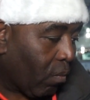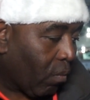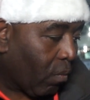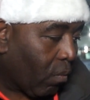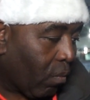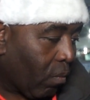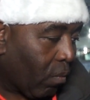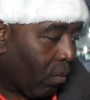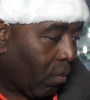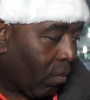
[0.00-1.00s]

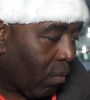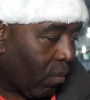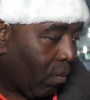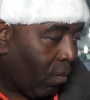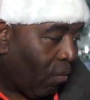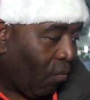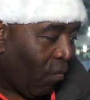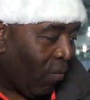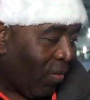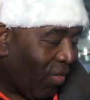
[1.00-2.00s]
No words are spoken by the person on screen.